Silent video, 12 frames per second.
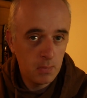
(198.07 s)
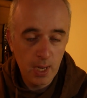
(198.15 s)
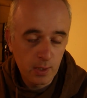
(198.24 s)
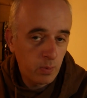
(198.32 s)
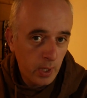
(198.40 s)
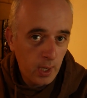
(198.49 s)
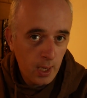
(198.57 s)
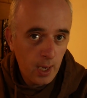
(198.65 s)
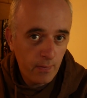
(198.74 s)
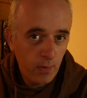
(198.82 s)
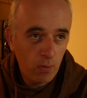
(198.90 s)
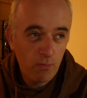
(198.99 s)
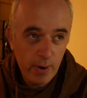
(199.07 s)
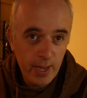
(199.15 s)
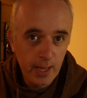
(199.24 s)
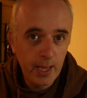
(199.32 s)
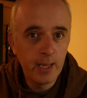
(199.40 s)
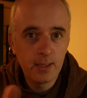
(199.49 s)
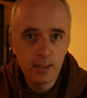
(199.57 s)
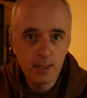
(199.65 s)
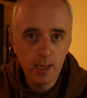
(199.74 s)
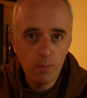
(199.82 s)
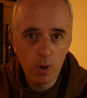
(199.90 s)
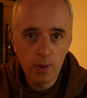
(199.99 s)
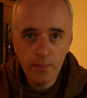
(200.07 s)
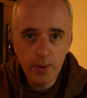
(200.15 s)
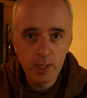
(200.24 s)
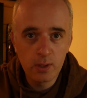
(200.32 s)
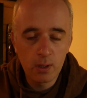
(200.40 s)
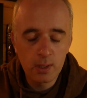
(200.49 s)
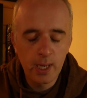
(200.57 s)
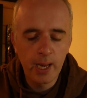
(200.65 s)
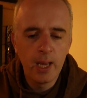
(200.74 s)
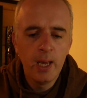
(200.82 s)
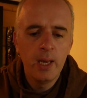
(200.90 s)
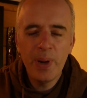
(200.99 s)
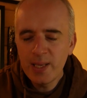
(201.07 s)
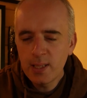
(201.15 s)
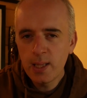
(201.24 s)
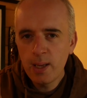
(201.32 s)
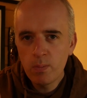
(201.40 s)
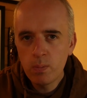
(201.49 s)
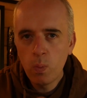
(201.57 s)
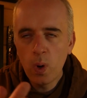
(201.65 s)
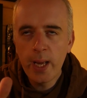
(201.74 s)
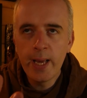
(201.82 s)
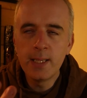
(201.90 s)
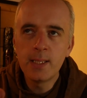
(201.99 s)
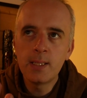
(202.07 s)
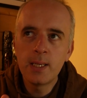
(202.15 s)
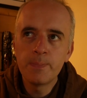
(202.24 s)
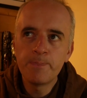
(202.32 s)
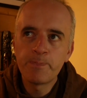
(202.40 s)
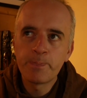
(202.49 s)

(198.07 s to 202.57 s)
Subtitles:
that's what you're here for really, is to see what the footage looks like. Basically what it is that